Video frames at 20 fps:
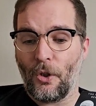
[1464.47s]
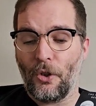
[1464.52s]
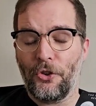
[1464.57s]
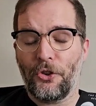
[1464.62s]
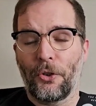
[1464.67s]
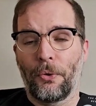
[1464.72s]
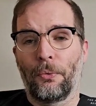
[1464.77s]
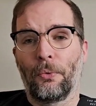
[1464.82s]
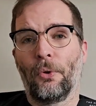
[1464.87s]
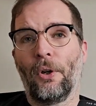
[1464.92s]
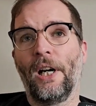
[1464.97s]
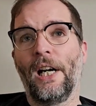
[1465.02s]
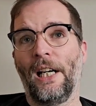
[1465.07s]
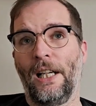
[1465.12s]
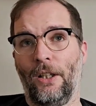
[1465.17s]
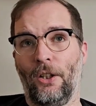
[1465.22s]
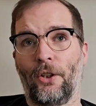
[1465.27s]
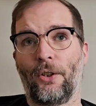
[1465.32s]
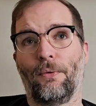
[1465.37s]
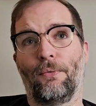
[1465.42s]
so
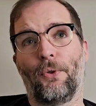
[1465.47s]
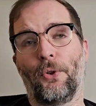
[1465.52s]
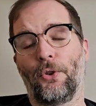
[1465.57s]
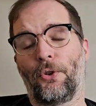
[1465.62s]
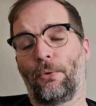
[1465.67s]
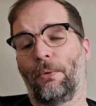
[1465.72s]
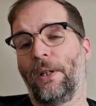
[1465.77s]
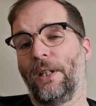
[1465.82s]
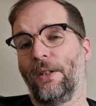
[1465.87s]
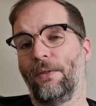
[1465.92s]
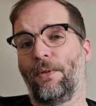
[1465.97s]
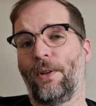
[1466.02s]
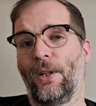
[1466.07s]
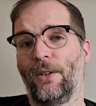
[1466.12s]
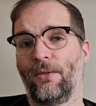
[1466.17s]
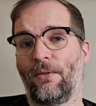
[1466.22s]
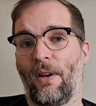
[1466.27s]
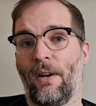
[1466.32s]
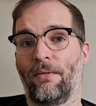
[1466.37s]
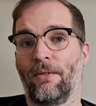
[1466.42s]
really looking forward to reading The
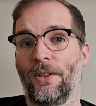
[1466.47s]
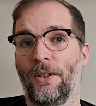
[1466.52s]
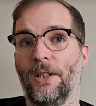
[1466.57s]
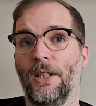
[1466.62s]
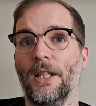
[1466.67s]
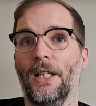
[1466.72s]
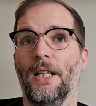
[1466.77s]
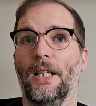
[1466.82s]
Fires of Heaven.